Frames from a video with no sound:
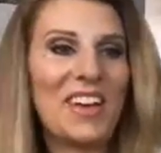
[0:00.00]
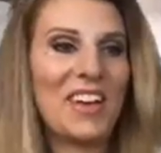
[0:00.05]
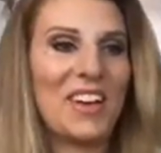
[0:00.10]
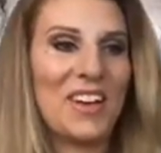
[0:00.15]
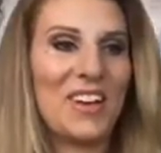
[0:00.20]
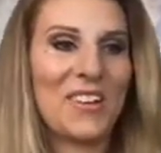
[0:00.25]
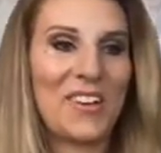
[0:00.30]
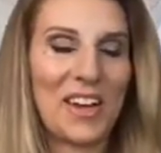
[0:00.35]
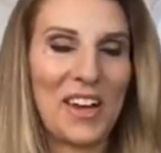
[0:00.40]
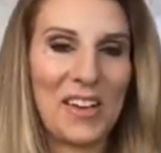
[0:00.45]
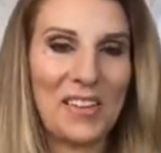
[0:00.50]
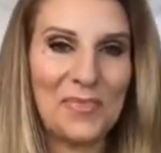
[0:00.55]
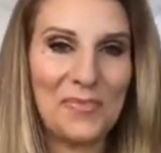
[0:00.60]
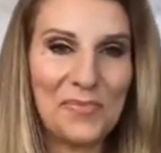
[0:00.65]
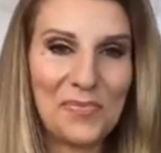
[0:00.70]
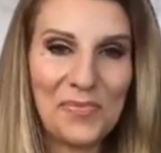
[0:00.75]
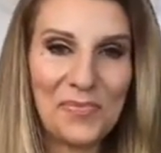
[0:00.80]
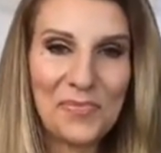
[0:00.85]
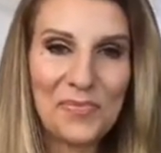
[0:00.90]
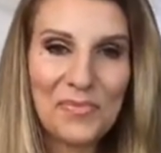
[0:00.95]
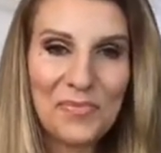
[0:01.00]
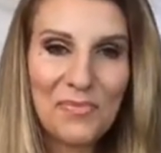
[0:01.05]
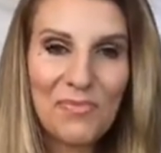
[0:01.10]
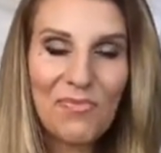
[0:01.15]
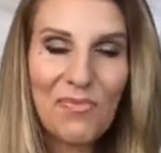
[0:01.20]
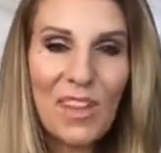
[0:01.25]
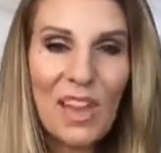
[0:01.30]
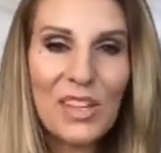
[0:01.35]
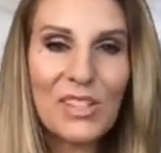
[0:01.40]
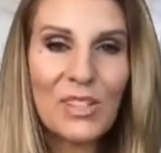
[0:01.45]
Okay.
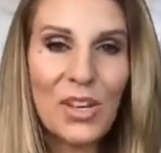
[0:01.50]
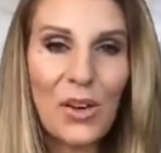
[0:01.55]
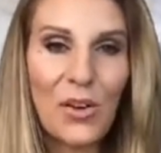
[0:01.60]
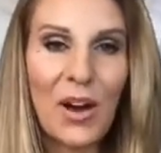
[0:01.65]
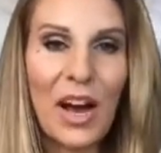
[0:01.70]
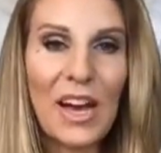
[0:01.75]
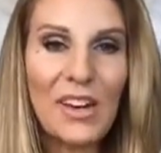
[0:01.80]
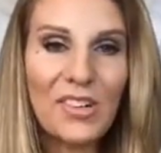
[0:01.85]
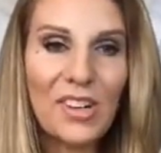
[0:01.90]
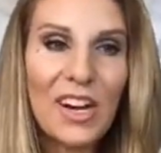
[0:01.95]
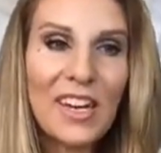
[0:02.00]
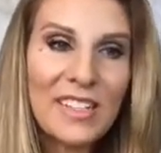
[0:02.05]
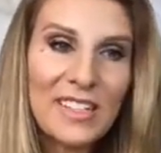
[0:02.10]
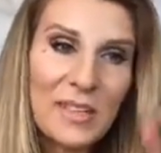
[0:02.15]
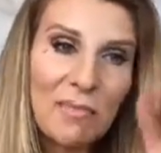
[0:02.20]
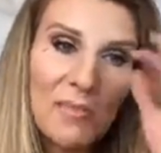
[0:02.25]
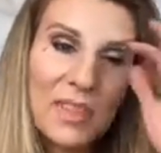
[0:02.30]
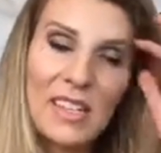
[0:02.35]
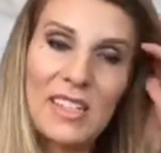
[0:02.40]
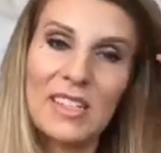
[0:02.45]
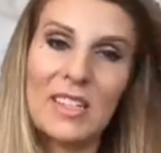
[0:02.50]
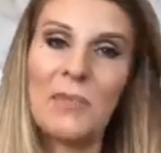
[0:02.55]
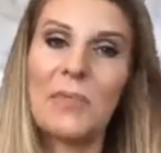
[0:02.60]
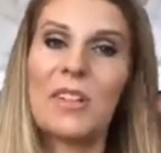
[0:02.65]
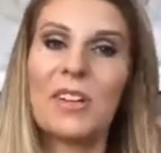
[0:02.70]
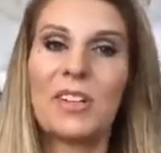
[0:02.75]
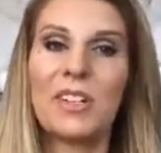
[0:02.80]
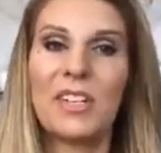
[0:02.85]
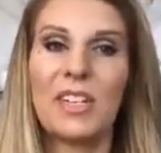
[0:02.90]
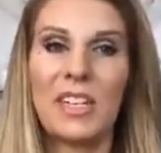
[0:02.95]
So I tried something
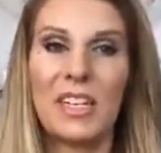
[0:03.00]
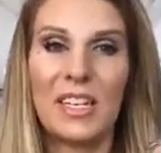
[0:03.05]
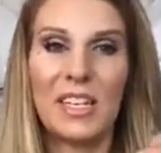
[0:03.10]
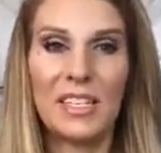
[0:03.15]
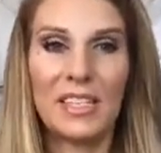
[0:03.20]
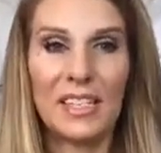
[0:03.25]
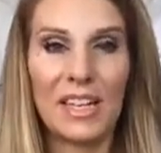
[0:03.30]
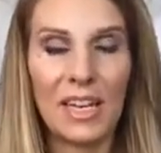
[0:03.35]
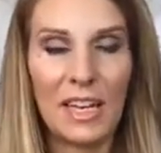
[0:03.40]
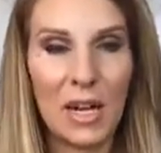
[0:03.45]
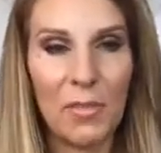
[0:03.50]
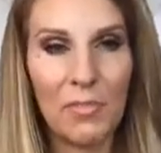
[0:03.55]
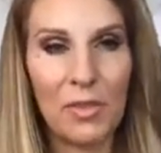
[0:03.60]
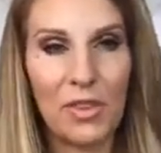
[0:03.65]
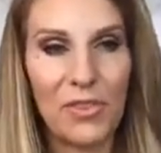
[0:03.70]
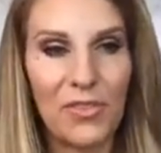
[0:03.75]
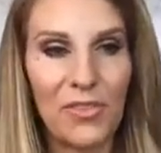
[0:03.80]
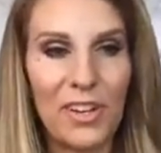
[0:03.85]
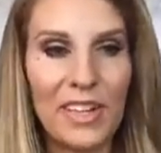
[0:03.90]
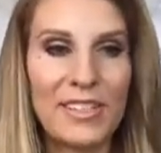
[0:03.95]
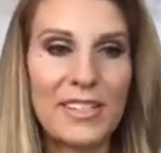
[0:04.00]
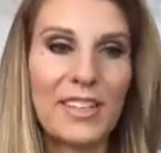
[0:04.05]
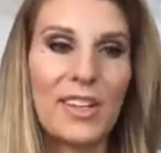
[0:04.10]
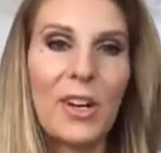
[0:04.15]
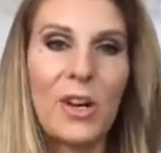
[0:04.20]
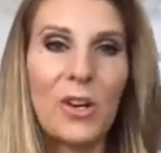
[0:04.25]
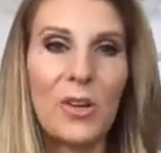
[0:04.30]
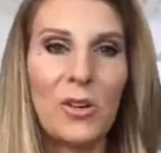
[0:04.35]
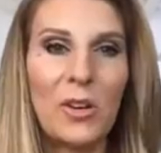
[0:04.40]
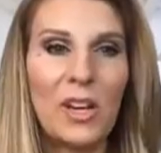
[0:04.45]
similar to this a couple of weeks
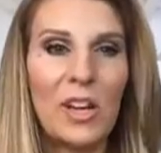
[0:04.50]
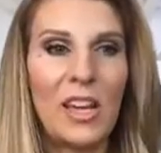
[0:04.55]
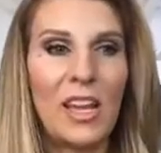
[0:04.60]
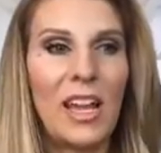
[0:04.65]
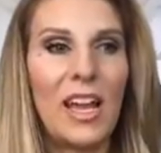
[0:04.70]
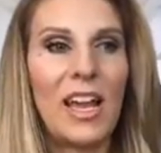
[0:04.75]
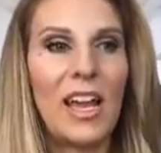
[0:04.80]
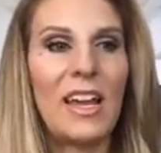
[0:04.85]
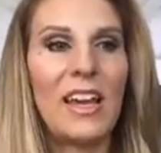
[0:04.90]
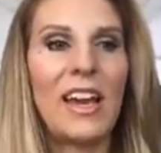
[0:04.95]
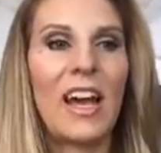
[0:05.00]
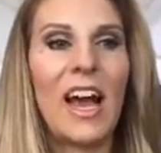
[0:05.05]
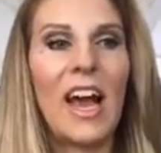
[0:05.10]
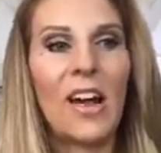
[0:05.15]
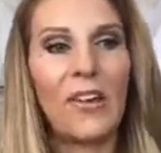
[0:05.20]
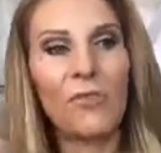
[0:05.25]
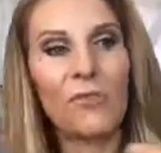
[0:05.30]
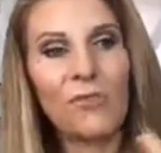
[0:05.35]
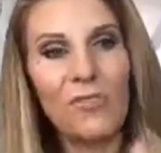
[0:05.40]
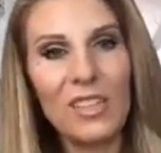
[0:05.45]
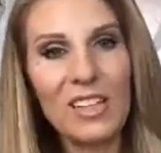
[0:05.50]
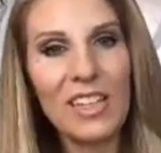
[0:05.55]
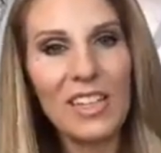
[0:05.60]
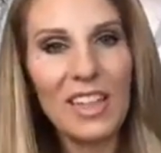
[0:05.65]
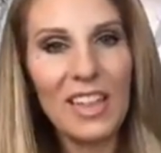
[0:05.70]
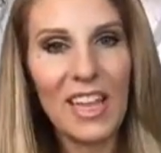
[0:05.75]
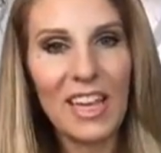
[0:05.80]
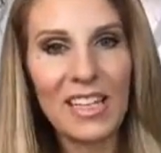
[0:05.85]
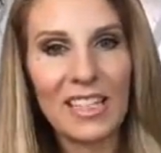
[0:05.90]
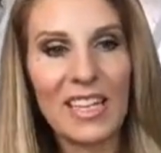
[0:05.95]
ago, and I really
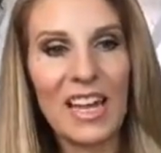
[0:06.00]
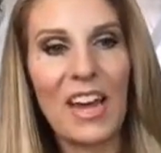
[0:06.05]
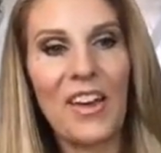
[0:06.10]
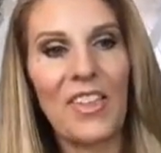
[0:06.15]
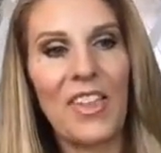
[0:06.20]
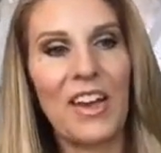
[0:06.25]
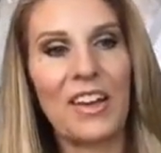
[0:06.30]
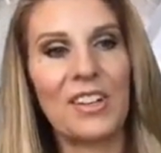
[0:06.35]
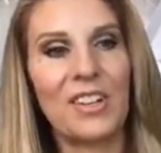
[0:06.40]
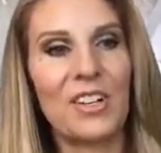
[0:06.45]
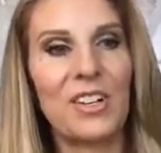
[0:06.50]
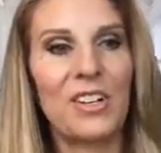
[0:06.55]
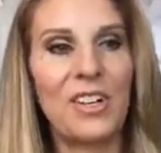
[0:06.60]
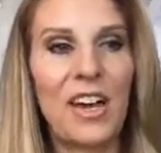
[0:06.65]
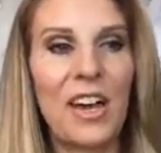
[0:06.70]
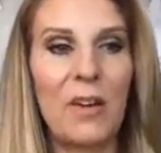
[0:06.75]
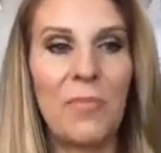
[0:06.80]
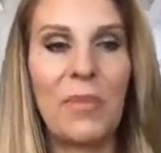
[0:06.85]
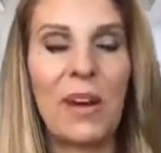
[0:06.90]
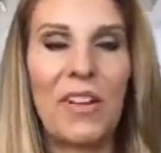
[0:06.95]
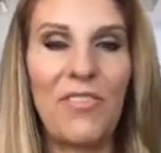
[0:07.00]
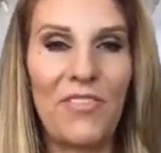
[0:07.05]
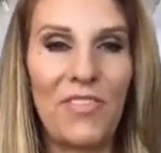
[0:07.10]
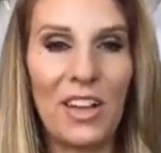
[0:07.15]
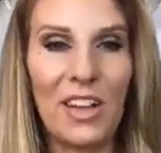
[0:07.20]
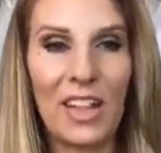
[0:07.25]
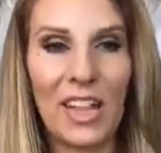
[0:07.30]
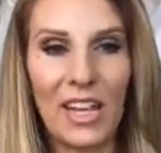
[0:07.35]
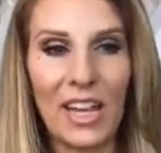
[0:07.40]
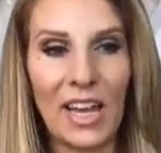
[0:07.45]
liked how that turned out, but I
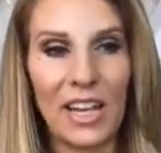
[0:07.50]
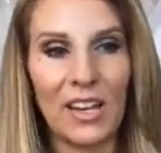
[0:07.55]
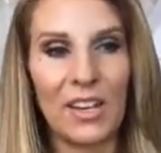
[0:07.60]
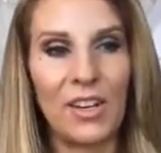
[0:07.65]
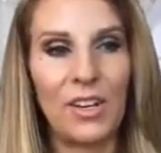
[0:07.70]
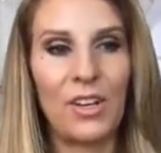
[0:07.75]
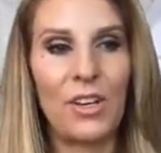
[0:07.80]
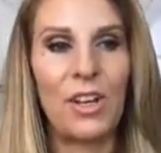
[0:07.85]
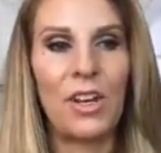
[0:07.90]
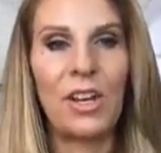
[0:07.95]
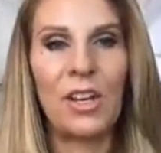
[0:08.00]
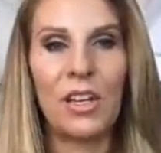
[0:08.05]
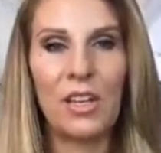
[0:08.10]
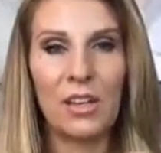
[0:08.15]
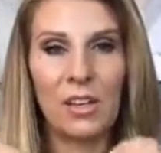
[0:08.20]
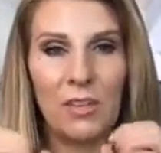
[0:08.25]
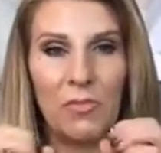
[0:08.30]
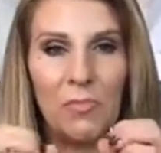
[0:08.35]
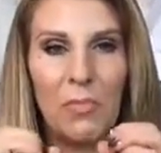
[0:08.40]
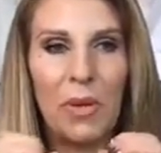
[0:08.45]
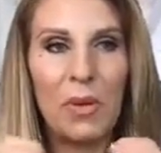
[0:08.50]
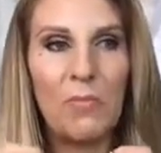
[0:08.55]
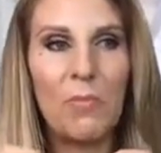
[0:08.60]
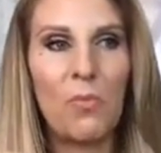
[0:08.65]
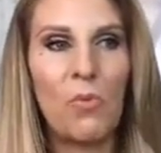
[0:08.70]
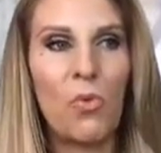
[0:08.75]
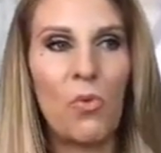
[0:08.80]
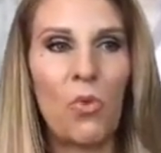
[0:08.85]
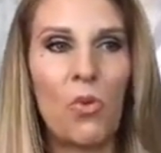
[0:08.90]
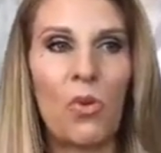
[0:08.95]
felt like I could be
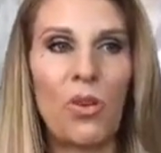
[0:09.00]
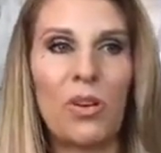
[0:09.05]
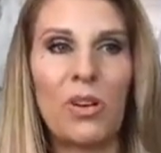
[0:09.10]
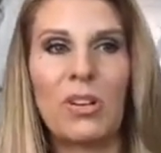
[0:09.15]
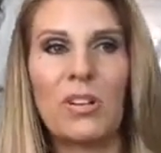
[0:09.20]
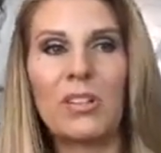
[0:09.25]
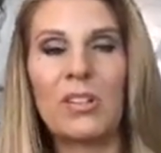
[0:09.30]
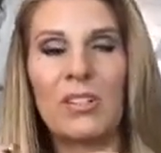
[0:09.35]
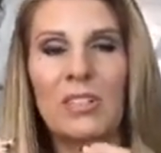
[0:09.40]
more.